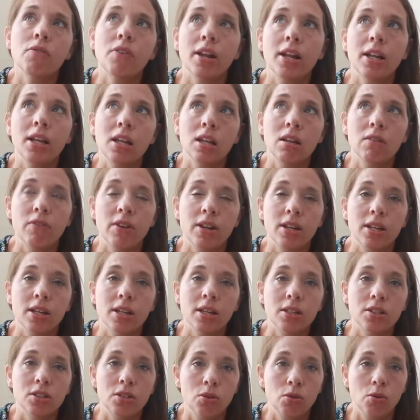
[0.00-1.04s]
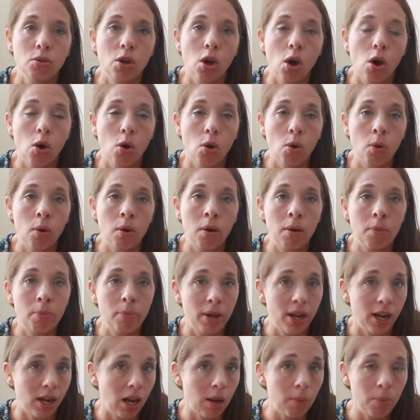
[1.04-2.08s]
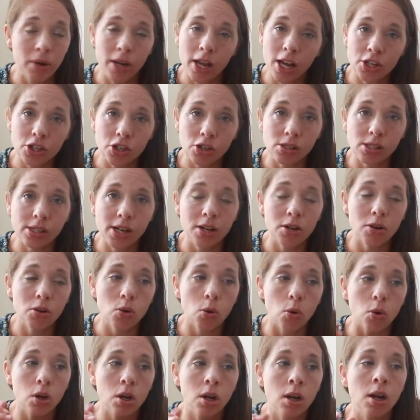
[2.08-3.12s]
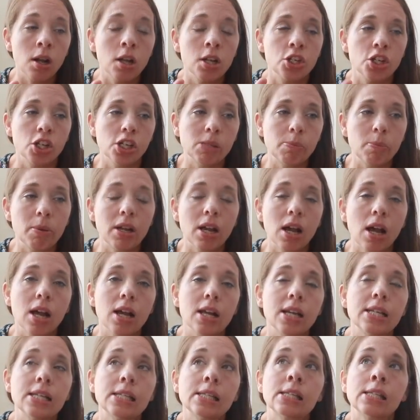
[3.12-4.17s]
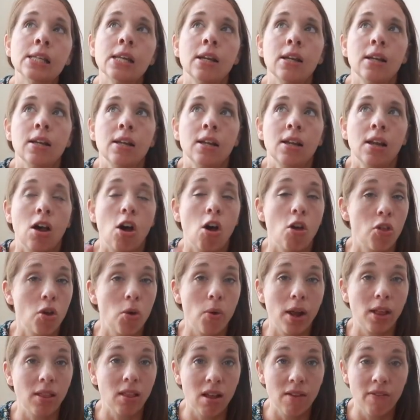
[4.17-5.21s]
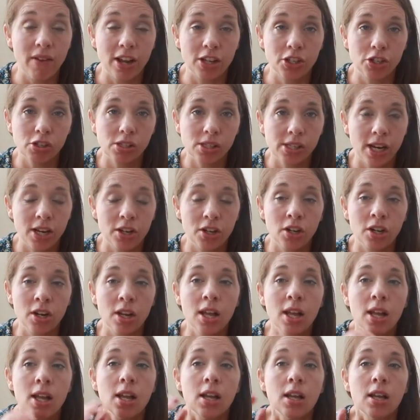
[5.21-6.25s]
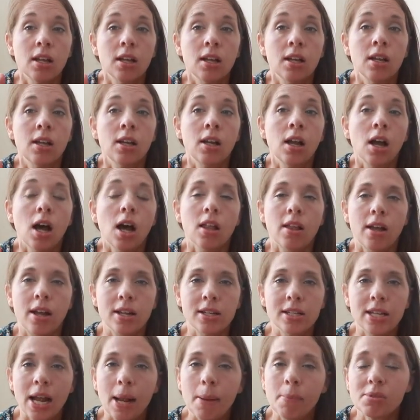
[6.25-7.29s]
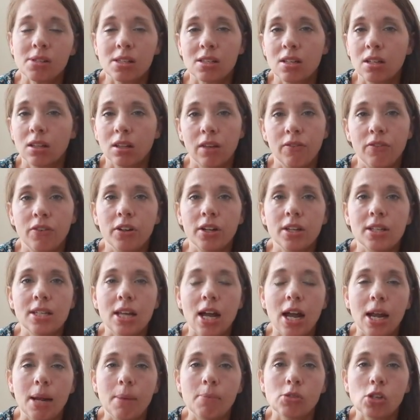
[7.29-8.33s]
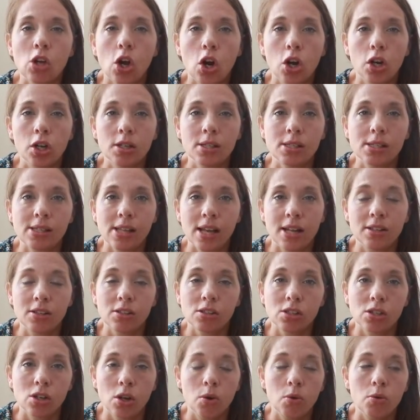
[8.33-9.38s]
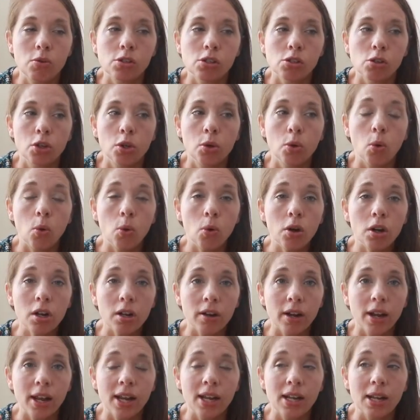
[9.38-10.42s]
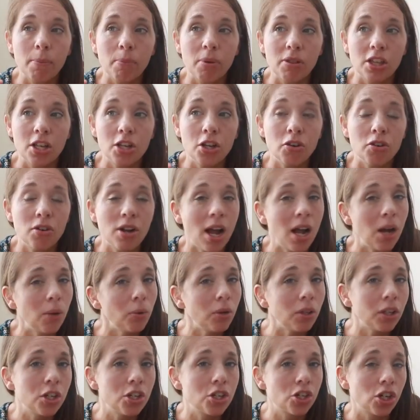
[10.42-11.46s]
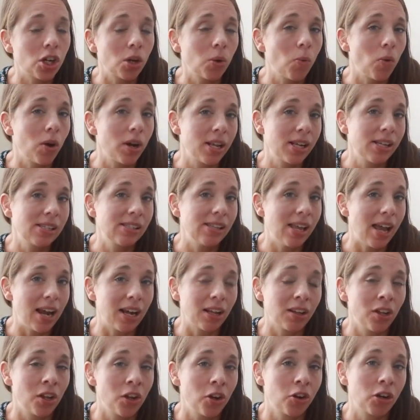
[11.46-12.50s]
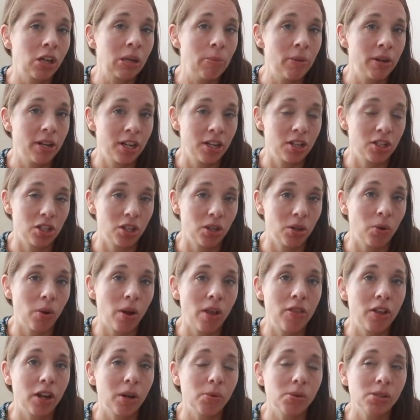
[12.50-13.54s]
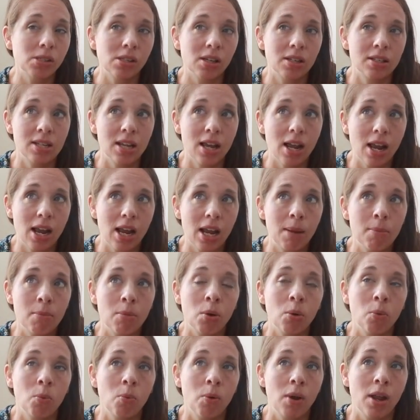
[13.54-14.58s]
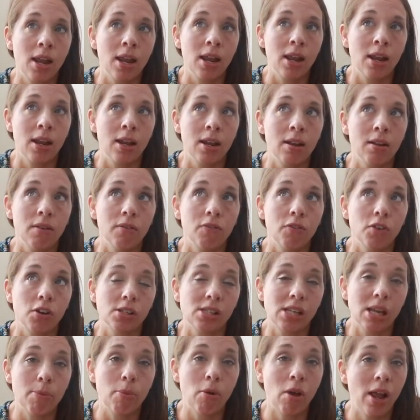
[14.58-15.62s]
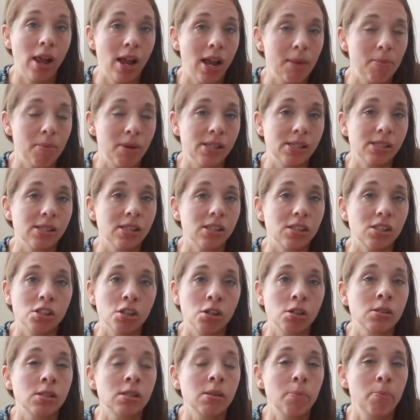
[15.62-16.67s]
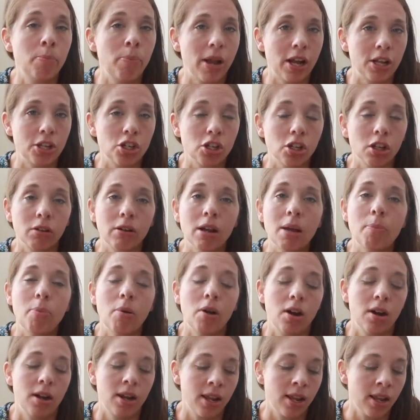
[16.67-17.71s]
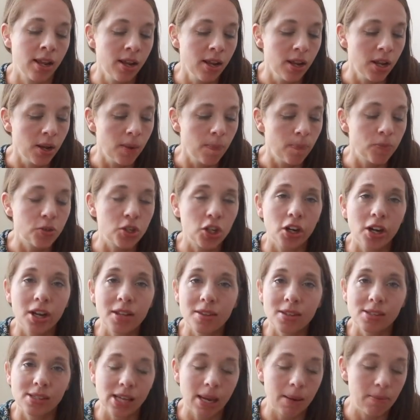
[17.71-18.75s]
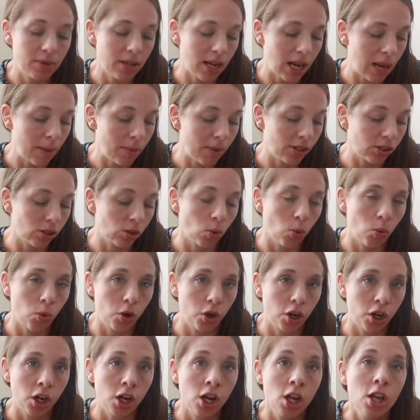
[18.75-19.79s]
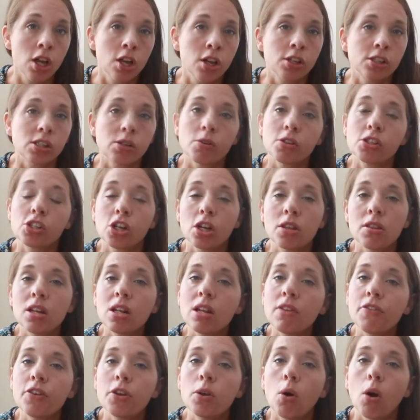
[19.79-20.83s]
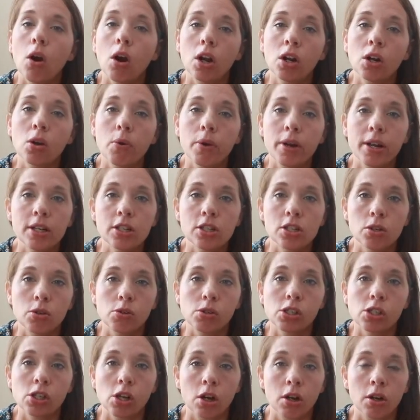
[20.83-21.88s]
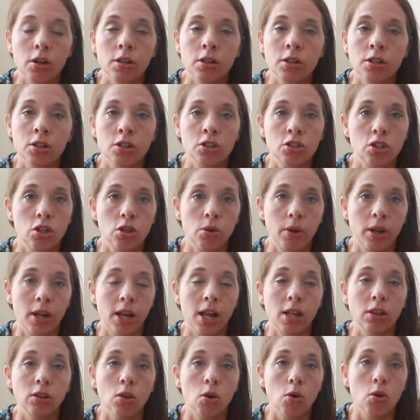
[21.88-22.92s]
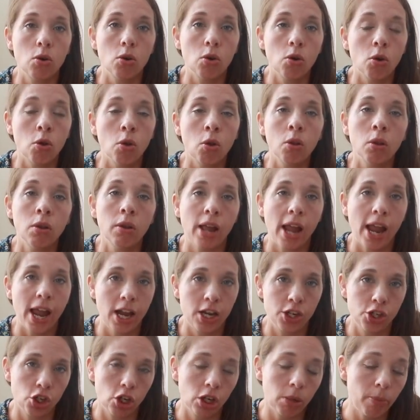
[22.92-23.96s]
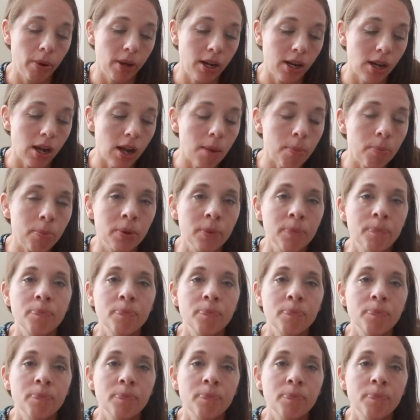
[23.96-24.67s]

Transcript: inconvenient to go pick up an Azure standard order just because, although I love Azure standard, a lot of times the delivery times aren't set in stone, so you order it, but then you're not really sure what exactly you're committing to. And there was a time when, for example, I had my sister's bachelorette party during the same time as the order. So it's good that if you are going to start doing a local Azure pickup,